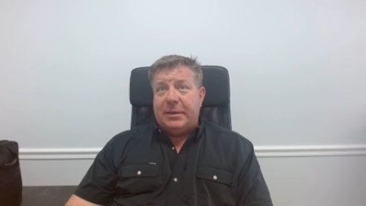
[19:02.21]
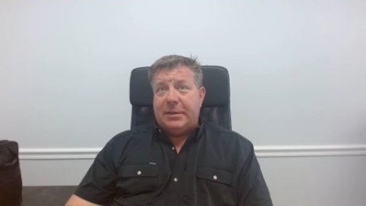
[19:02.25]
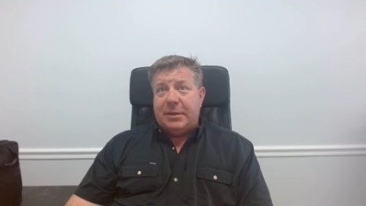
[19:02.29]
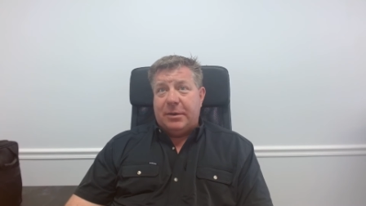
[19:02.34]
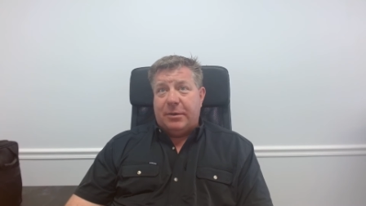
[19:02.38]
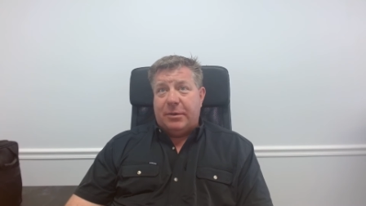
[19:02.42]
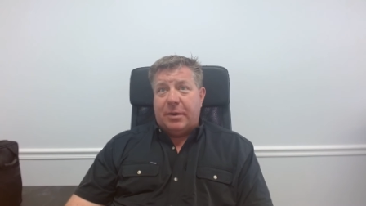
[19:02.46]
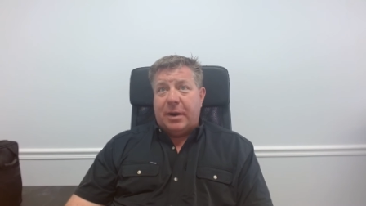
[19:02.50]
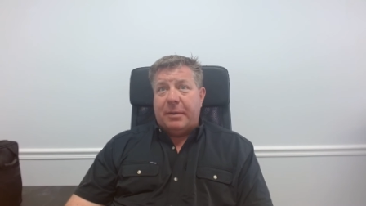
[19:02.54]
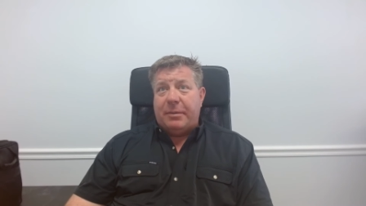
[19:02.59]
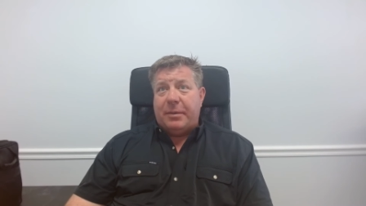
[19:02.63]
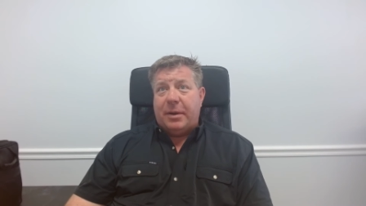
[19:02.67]

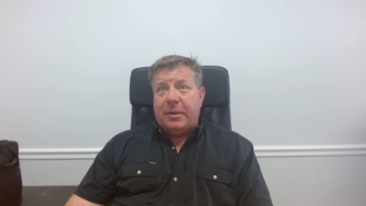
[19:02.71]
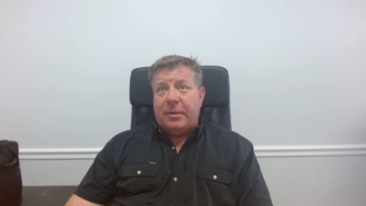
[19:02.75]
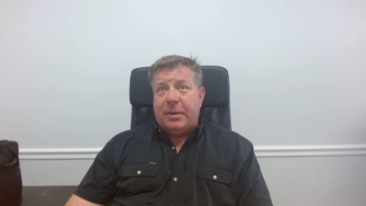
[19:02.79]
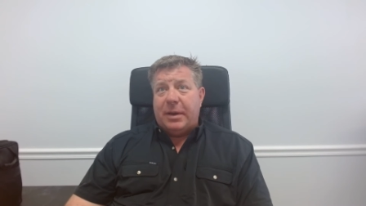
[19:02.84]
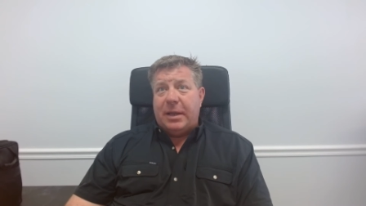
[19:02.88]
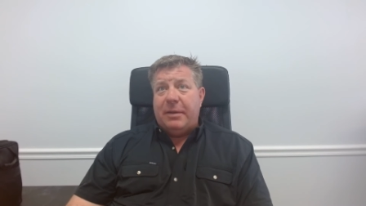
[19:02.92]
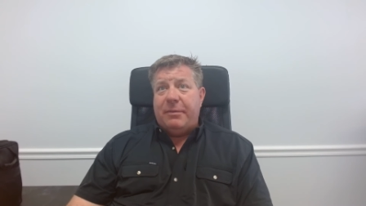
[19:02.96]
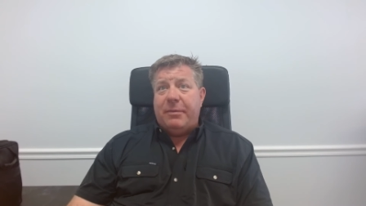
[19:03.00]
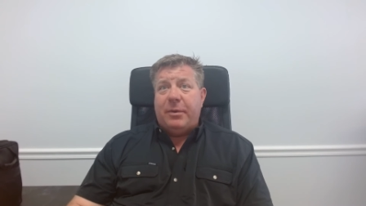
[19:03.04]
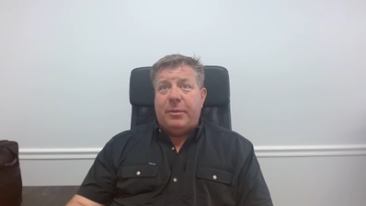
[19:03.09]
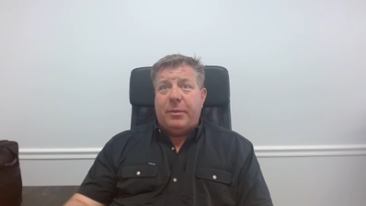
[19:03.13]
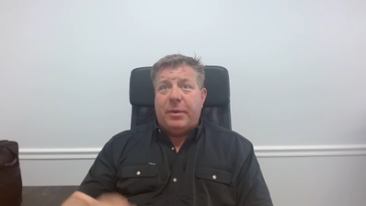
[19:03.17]
So I would go,
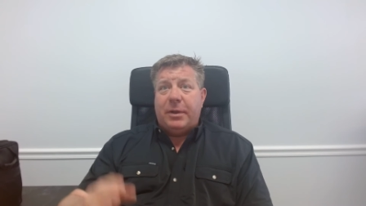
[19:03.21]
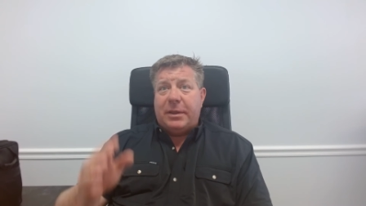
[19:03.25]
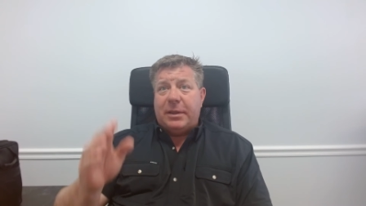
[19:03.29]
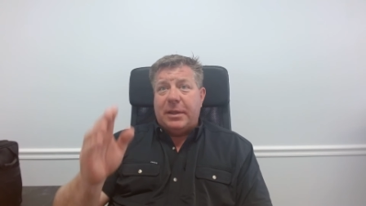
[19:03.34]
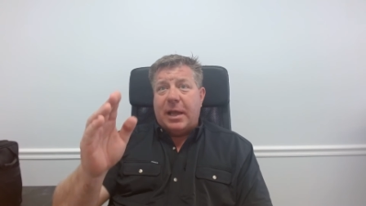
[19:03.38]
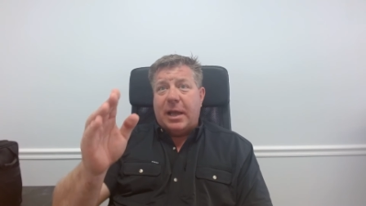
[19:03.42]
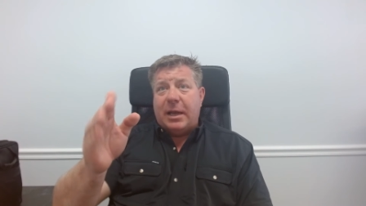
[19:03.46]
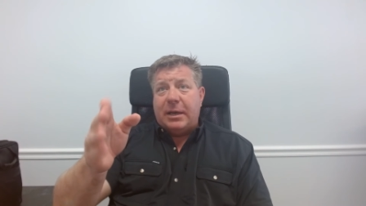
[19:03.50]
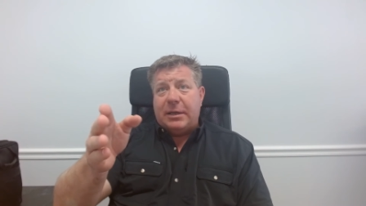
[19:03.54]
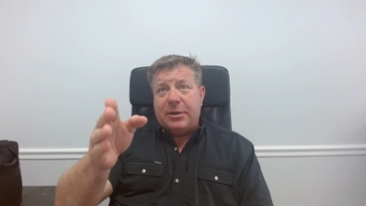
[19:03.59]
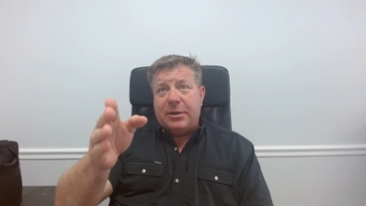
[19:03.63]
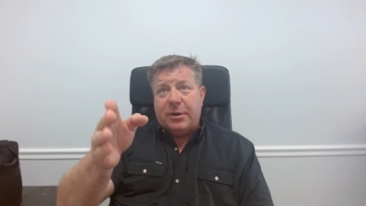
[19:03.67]
even with
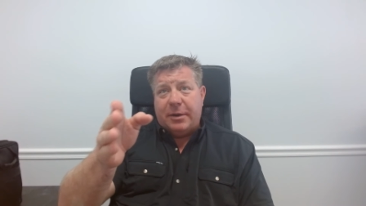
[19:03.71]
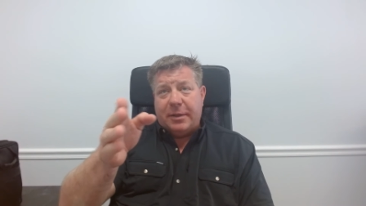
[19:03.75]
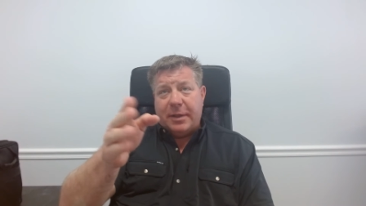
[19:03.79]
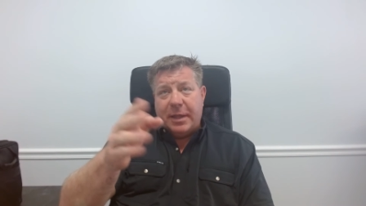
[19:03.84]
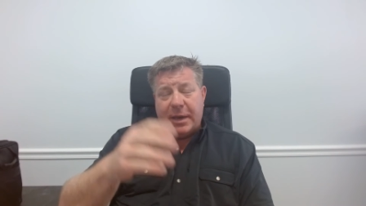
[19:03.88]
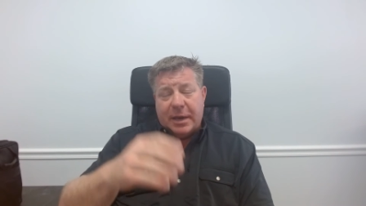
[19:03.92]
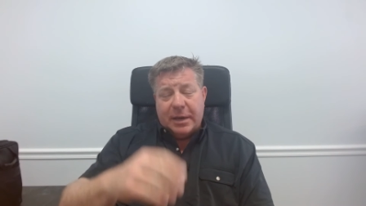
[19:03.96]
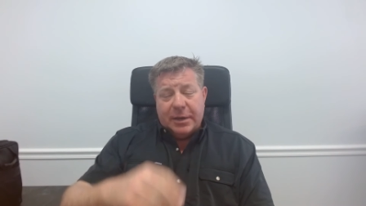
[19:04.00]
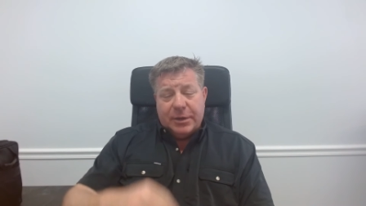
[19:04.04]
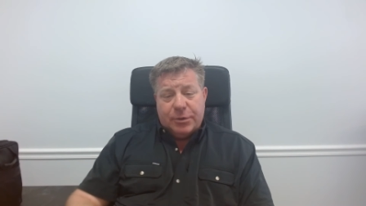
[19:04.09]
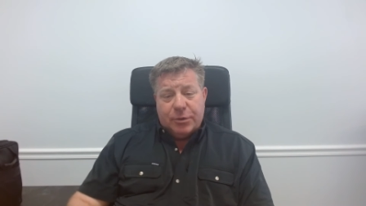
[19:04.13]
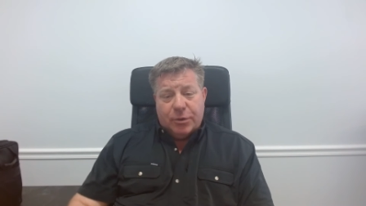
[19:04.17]
not turning
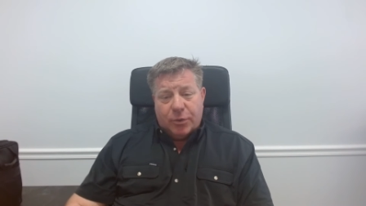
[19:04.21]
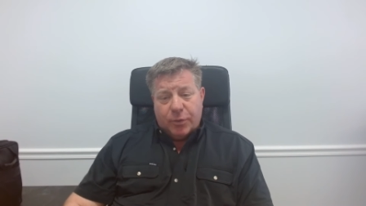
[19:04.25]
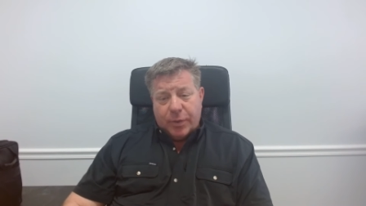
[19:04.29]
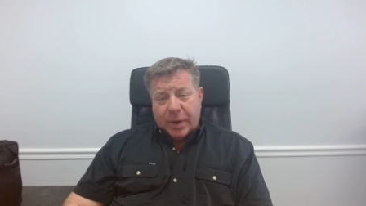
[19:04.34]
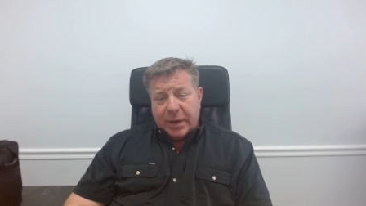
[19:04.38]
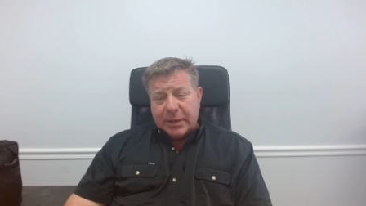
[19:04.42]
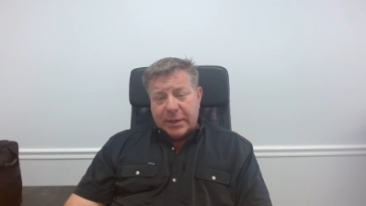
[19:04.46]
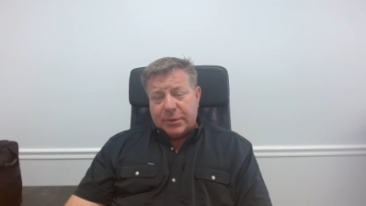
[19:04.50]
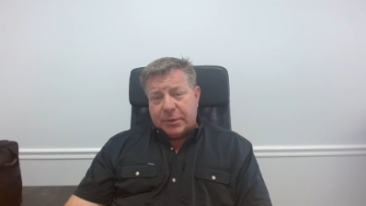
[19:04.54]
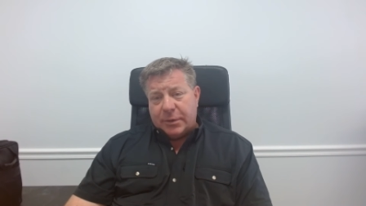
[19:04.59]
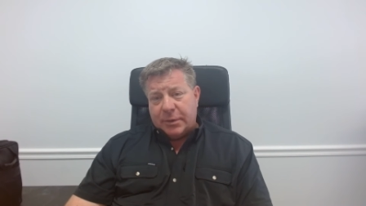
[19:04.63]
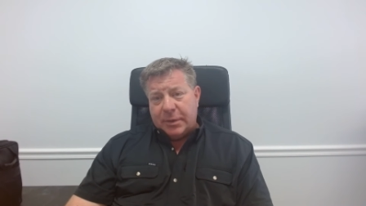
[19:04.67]
that into a
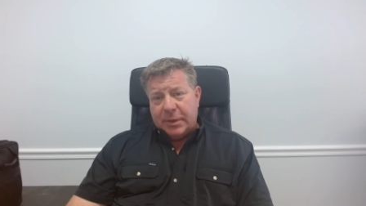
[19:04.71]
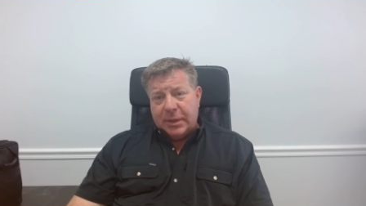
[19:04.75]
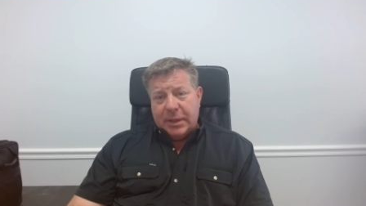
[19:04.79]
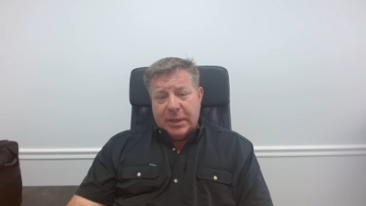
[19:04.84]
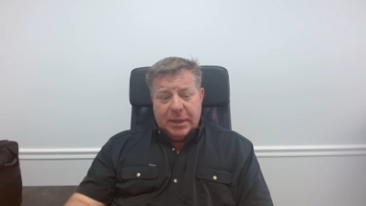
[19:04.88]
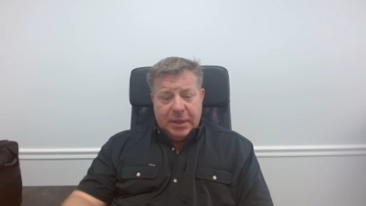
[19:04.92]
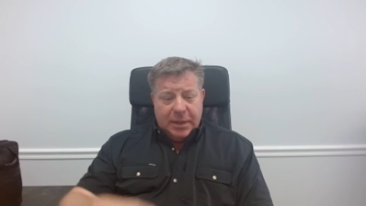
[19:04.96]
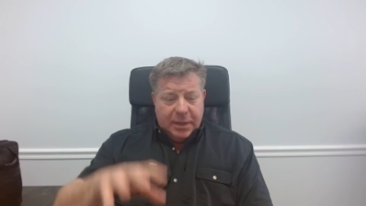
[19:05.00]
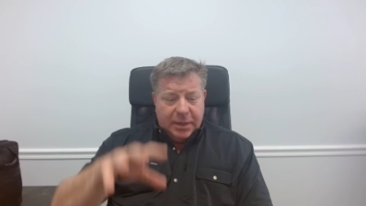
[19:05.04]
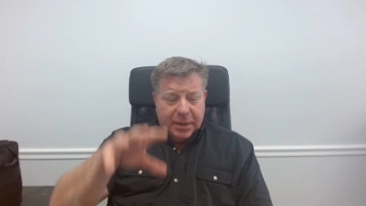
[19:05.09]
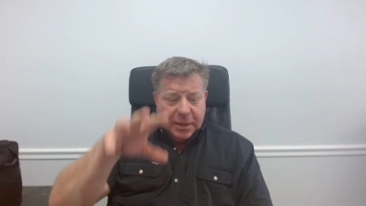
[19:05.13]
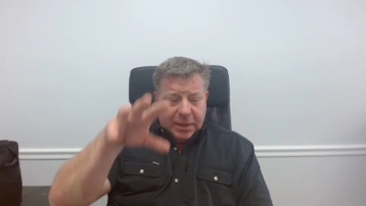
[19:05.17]
rental,
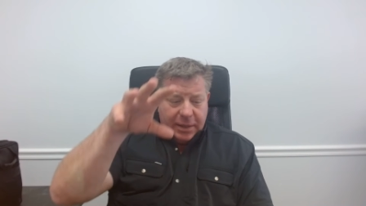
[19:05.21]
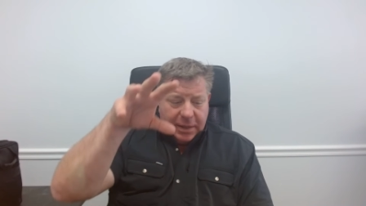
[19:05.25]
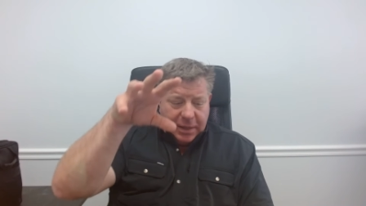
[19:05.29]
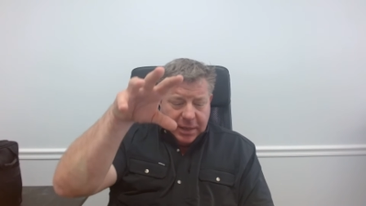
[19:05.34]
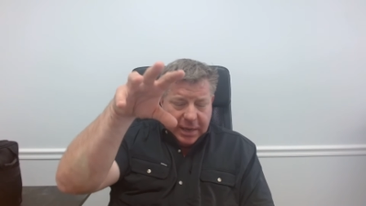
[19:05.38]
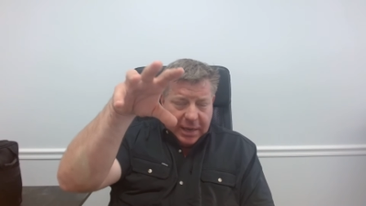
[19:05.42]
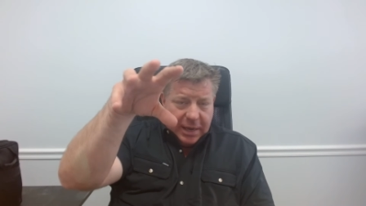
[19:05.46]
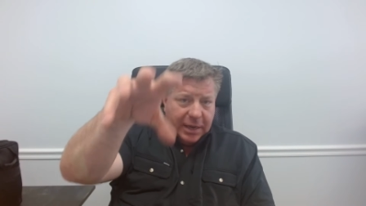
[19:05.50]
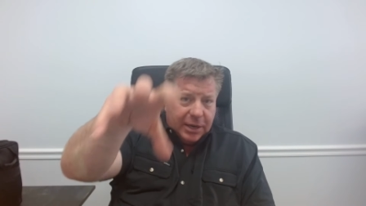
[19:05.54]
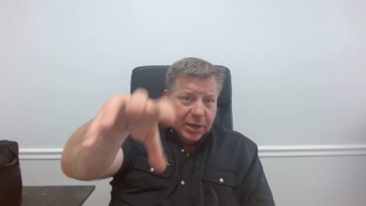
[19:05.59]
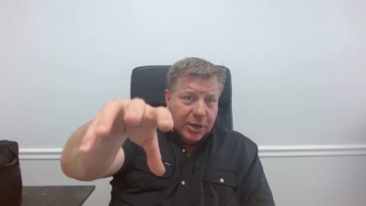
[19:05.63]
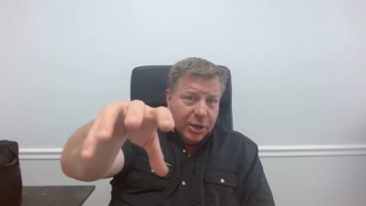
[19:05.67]

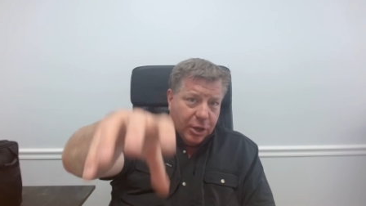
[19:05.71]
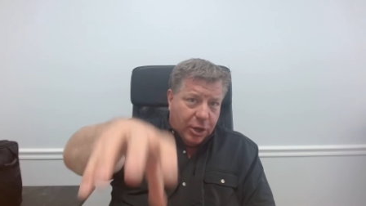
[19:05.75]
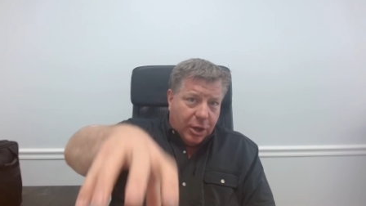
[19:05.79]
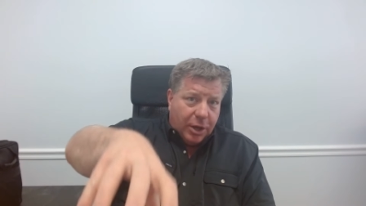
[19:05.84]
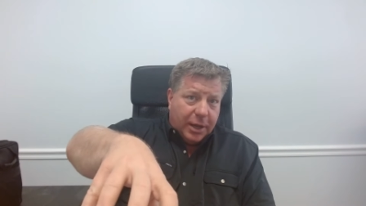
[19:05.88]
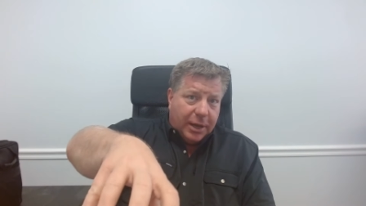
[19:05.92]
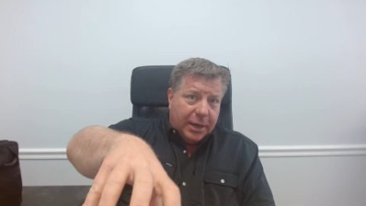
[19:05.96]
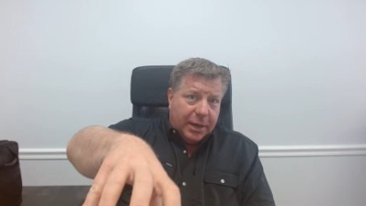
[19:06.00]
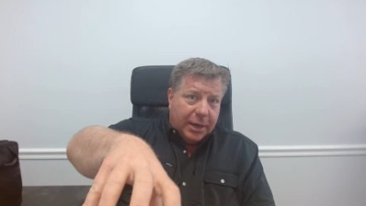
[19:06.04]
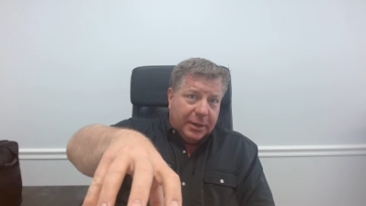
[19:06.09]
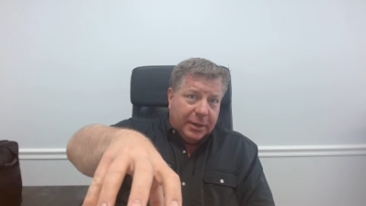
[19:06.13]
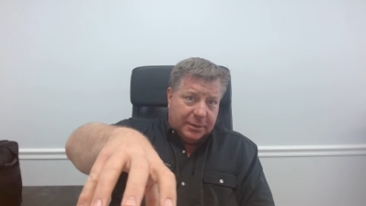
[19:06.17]
he
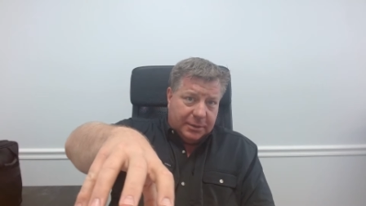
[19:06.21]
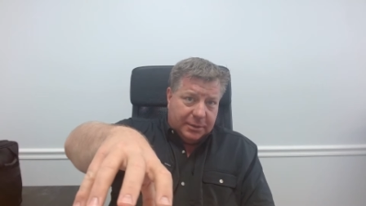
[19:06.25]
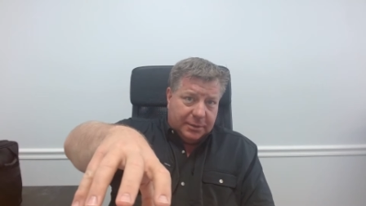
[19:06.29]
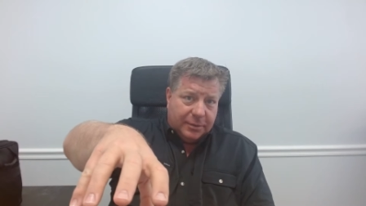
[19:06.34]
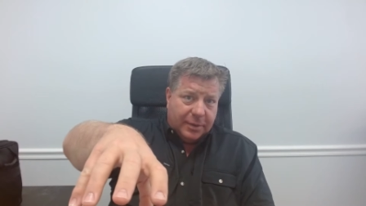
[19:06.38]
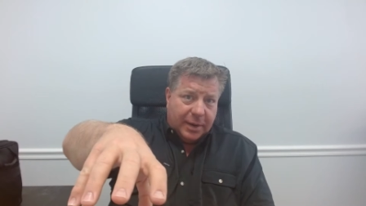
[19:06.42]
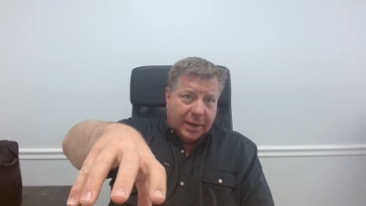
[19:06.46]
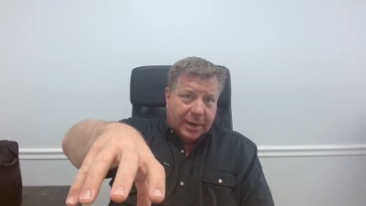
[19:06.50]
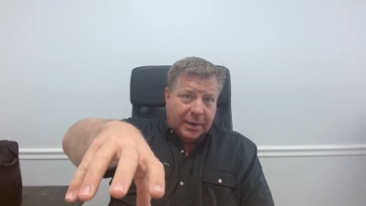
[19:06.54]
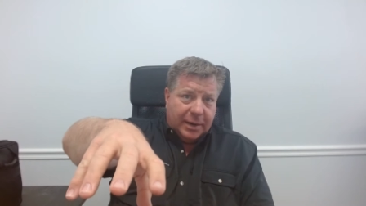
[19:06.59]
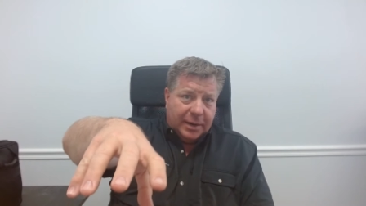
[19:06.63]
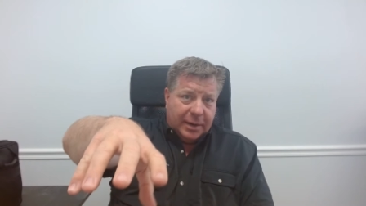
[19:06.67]
could,
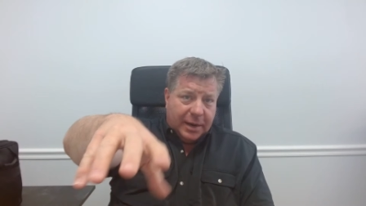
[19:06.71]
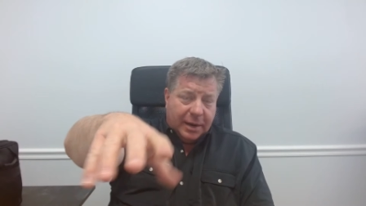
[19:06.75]
right?